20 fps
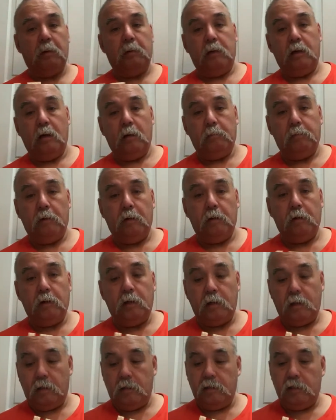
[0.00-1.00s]

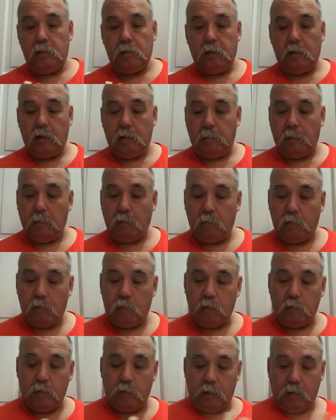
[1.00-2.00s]
uploaded. A lot of people are going
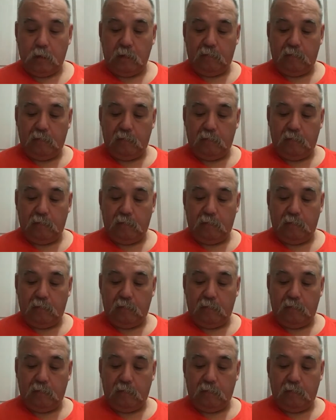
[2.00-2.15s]
live.